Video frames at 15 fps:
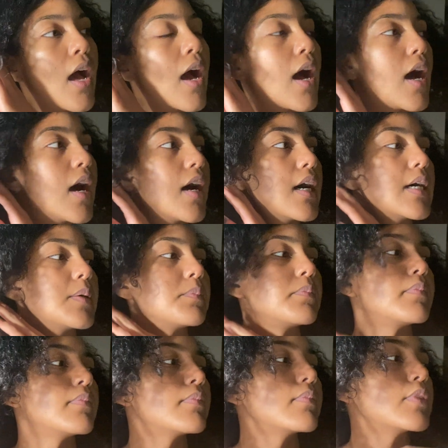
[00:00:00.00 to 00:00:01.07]

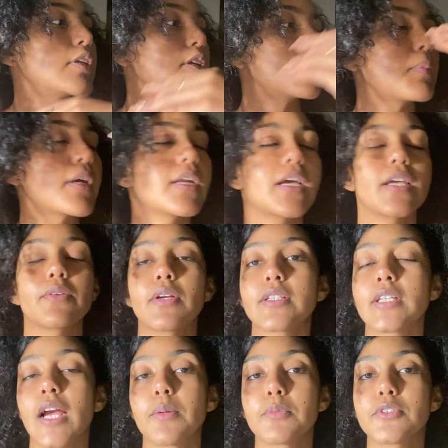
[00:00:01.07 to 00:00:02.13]
You know, my
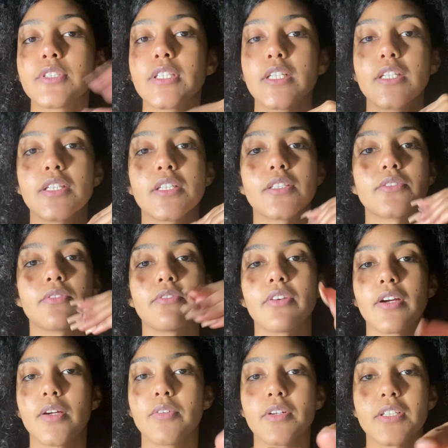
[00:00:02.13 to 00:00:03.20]
nighttime routine is
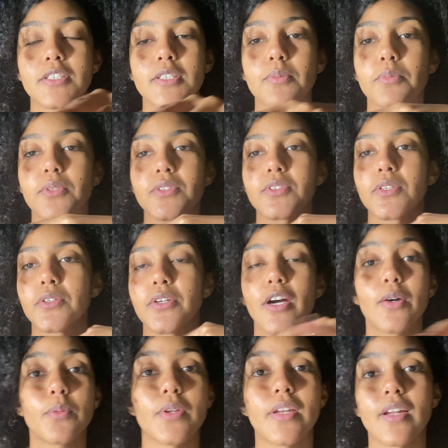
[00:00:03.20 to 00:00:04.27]
very, very simple, so
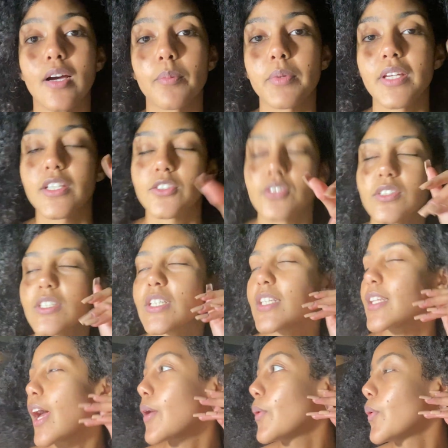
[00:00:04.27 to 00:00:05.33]
y'all would not be interested in
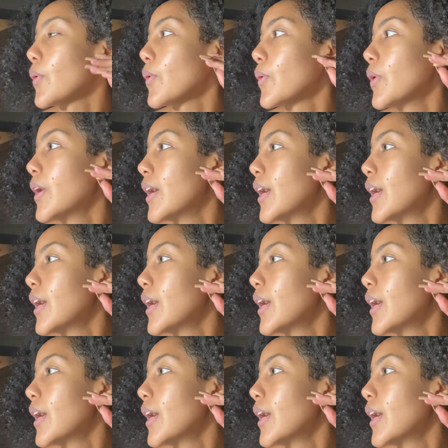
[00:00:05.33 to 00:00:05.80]
that whole